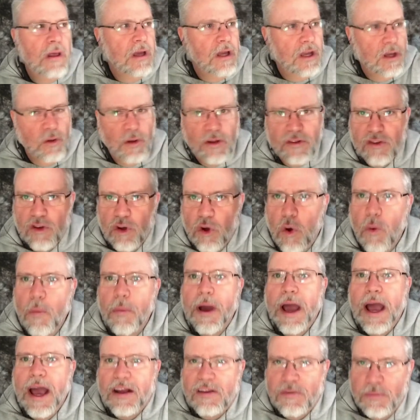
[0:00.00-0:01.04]
You don't have to go
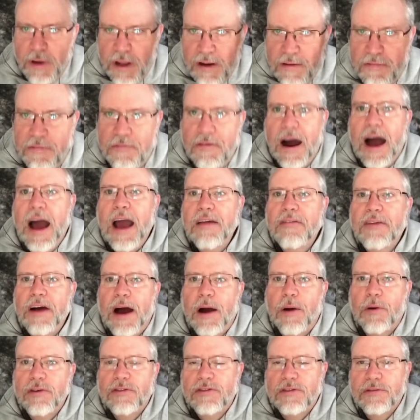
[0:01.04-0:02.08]
back, spend 5
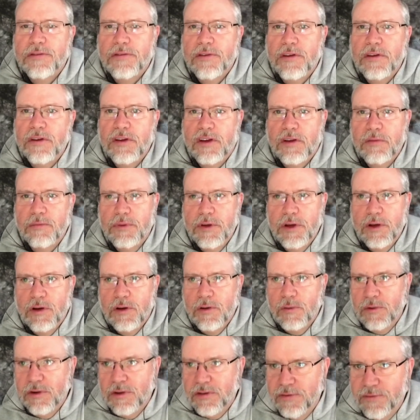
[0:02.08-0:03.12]
hours in front of the computer
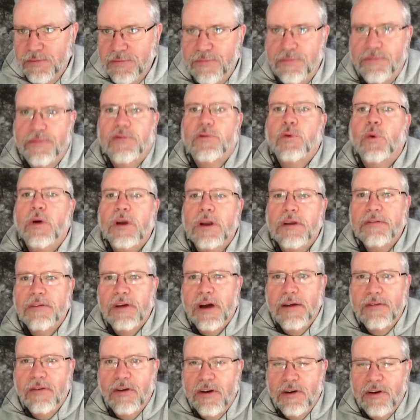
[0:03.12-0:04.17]
with
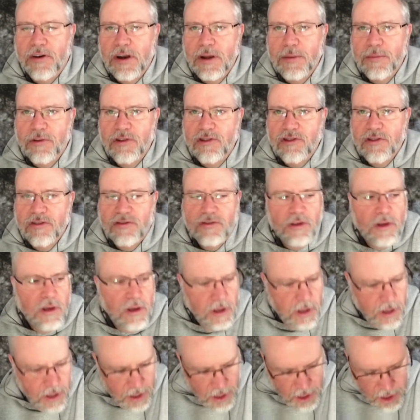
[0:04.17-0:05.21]
2,500 images.
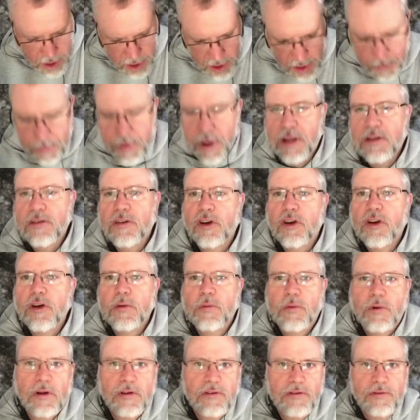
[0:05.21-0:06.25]
You pick the
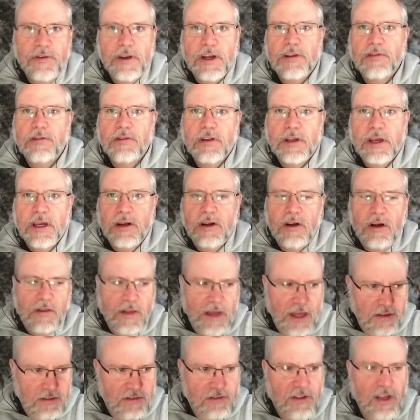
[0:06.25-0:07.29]
good ones, victory lane, all
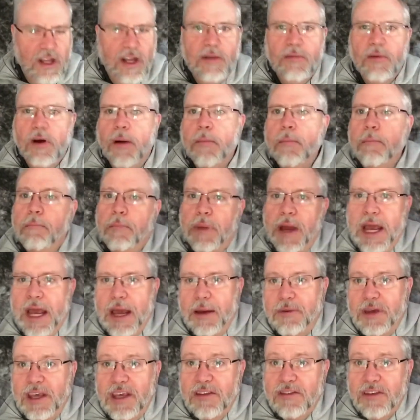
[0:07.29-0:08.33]
that, send them up,
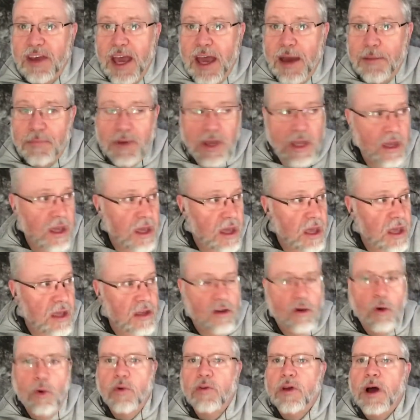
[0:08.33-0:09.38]
bam, he's happy,
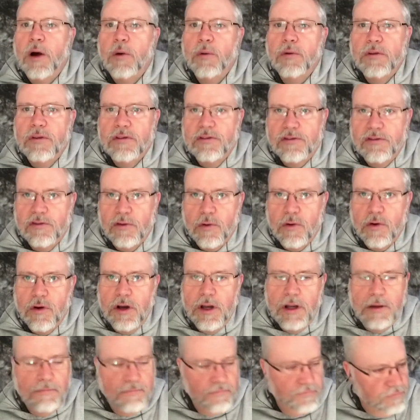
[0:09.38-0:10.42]
goes out with the
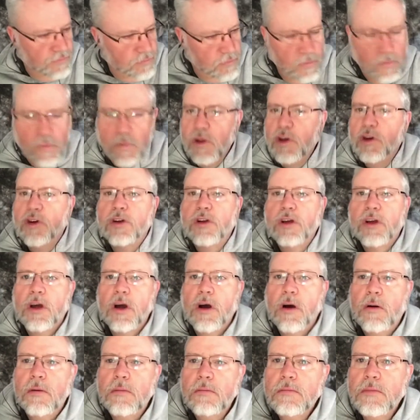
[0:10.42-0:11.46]
story, good to
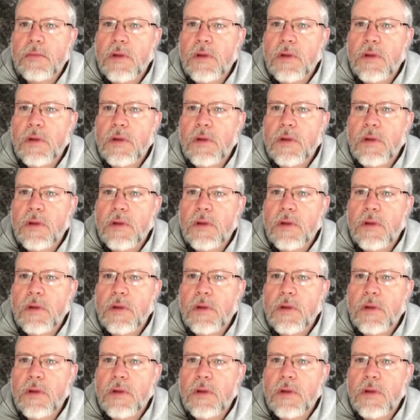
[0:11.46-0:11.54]
go.